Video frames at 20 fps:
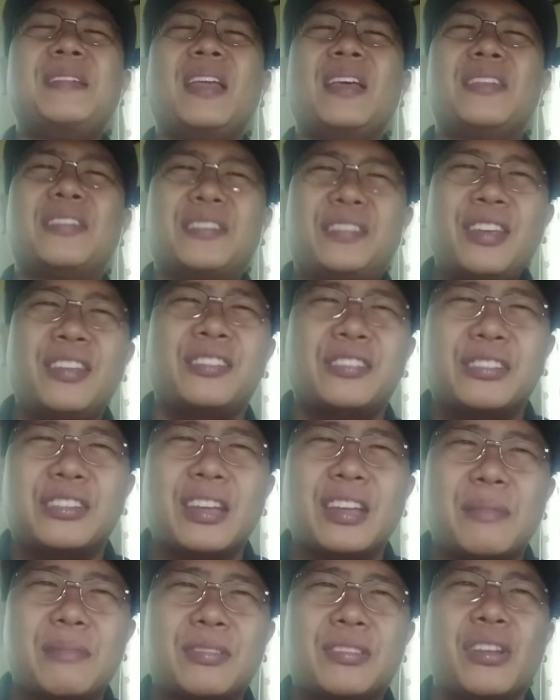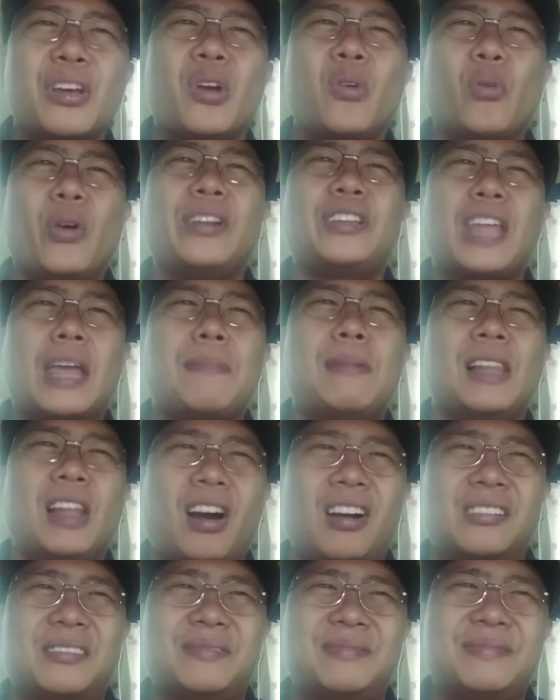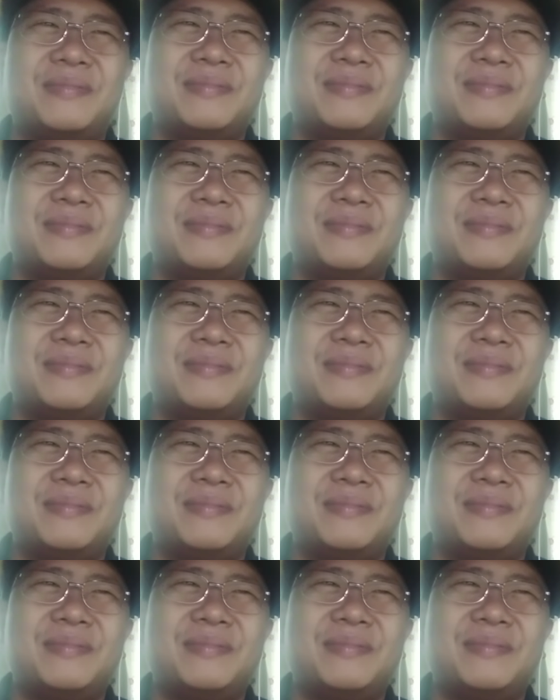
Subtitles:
systems where they belong.